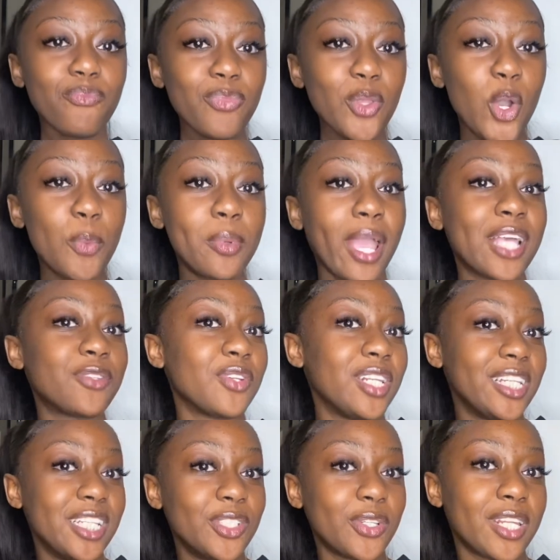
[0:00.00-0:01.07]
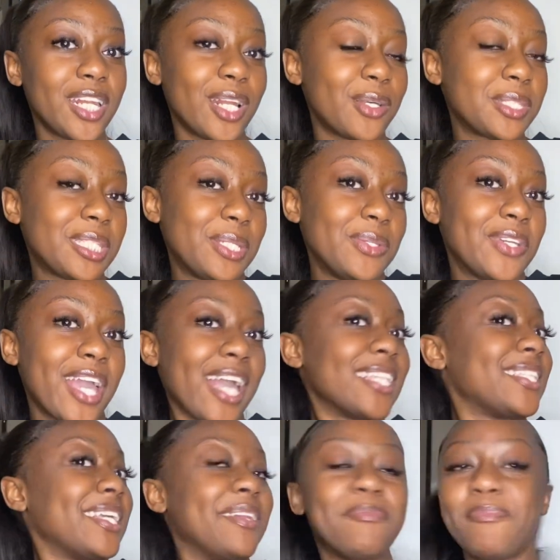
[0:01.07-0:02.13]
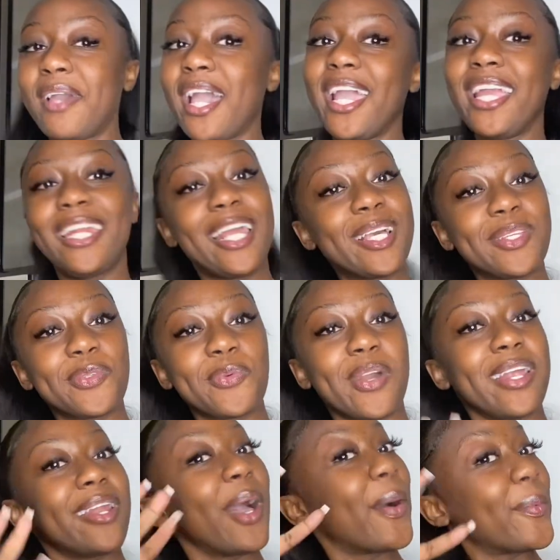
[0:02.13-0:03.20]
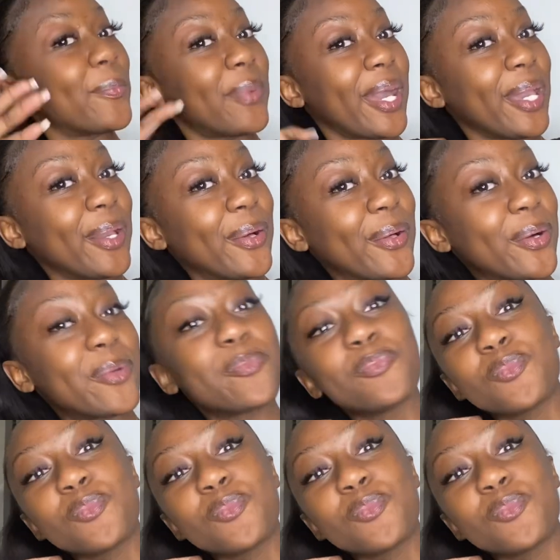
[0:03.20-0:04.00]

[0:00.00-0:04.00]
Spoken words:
hope you guys really enjoyed, and I'll see you guys in my next one. Bye y'all.